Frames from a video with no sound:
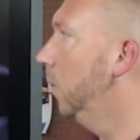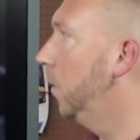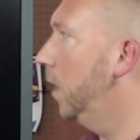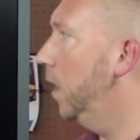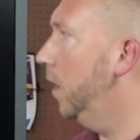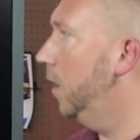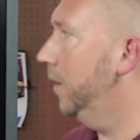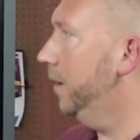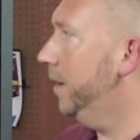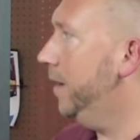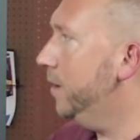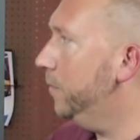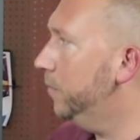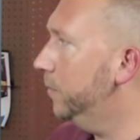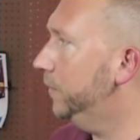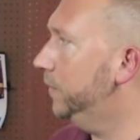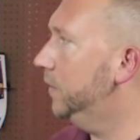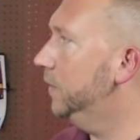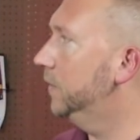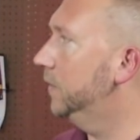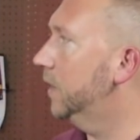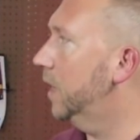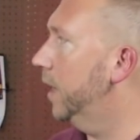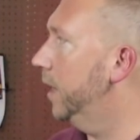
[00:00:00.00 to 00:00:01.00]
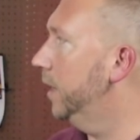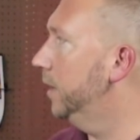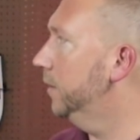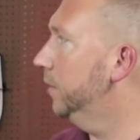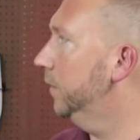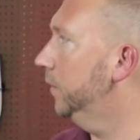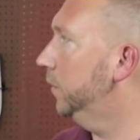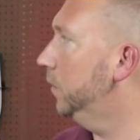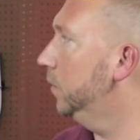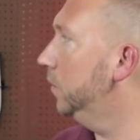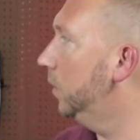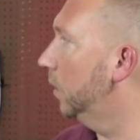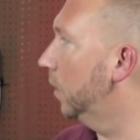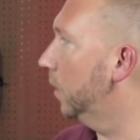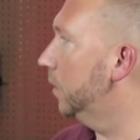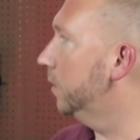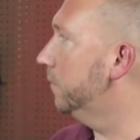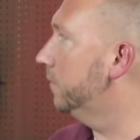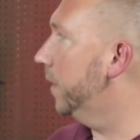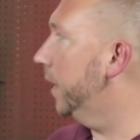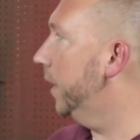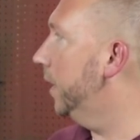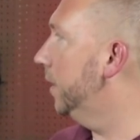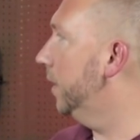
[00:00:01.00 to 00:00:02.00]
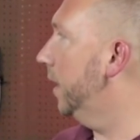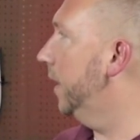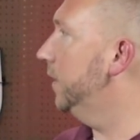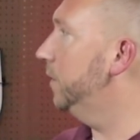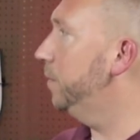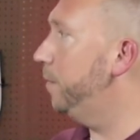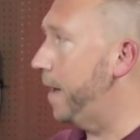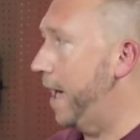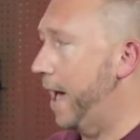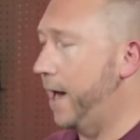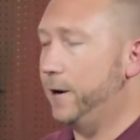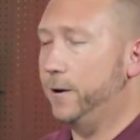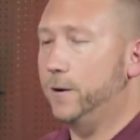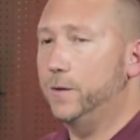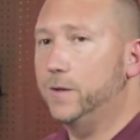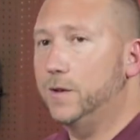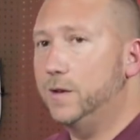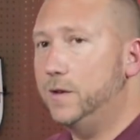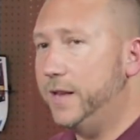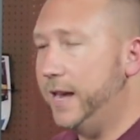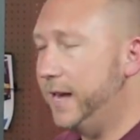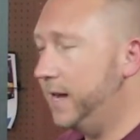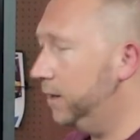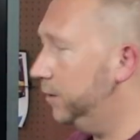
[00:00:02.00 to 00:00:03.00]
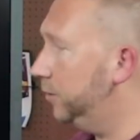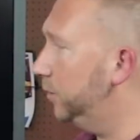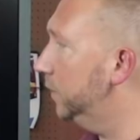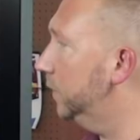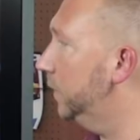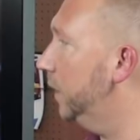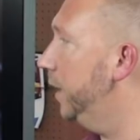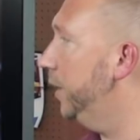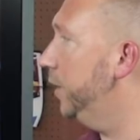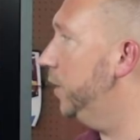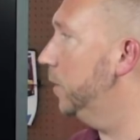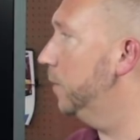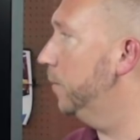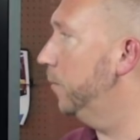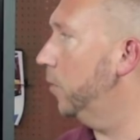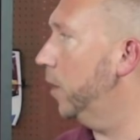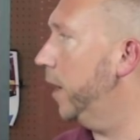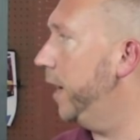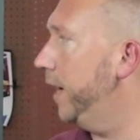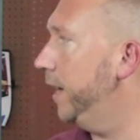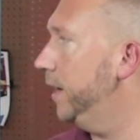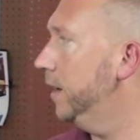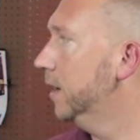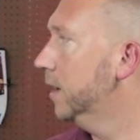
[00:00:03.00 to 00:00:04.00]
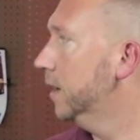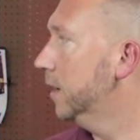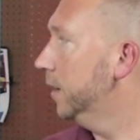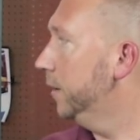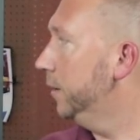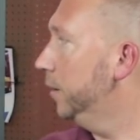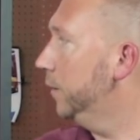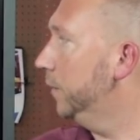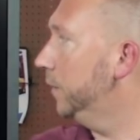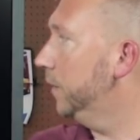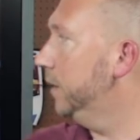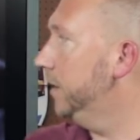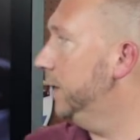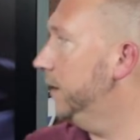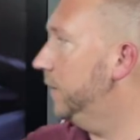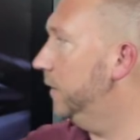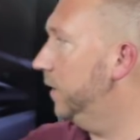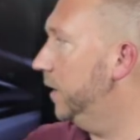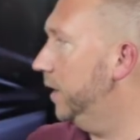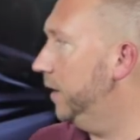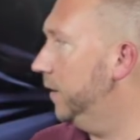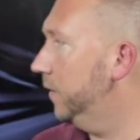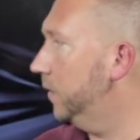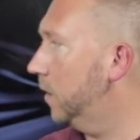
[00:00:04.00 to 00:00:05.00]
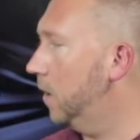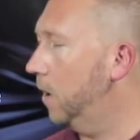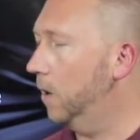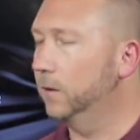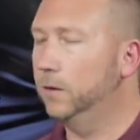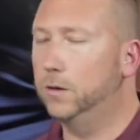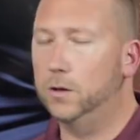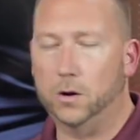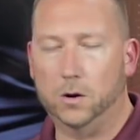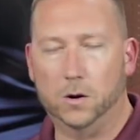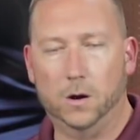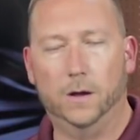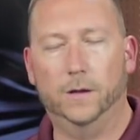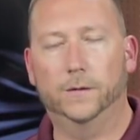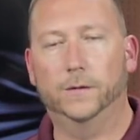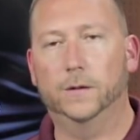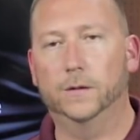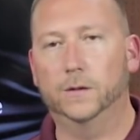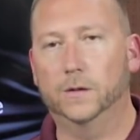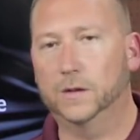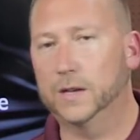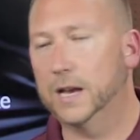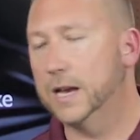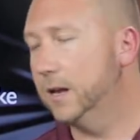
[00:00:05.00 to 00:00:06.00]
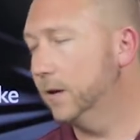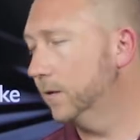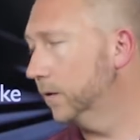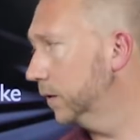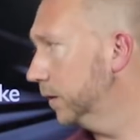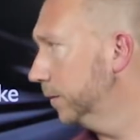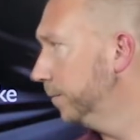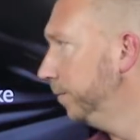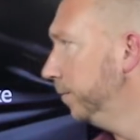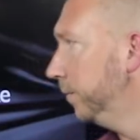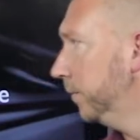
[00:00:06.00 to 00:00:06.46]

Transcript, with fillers: Well, it was designed to learn and recognize patterns in data, just like your brain, using these things called neurons and cells.